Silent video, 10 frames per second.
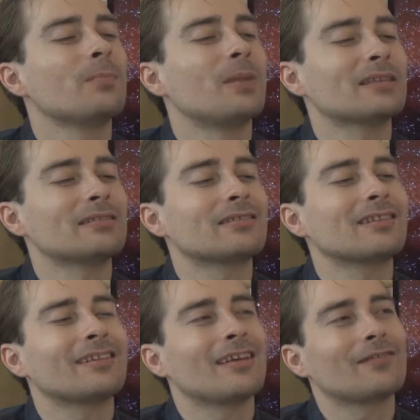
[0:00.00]
But
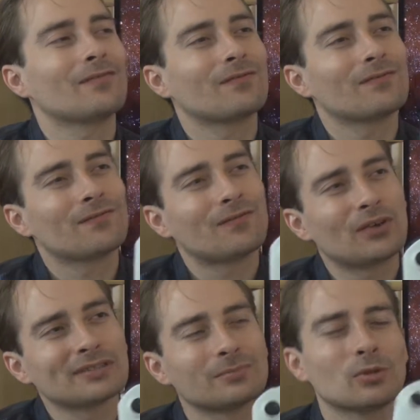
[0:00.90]

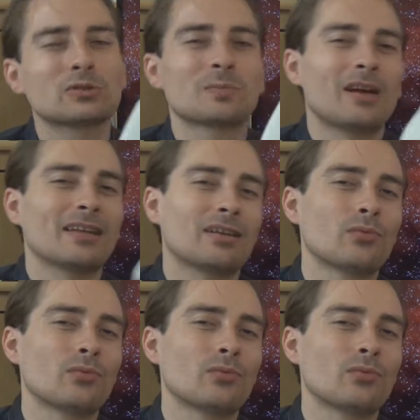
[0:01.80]
for the most part,